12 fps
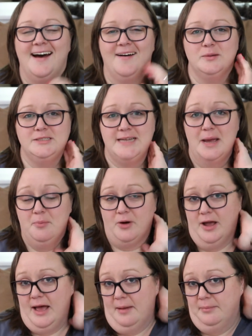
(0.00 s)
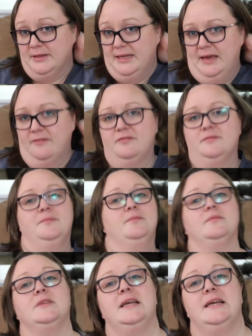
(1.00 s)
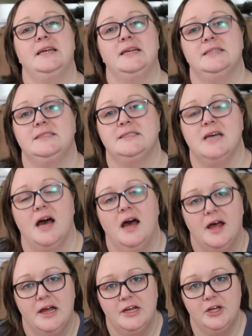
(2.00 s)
uh, Deborah, I believe, is uh,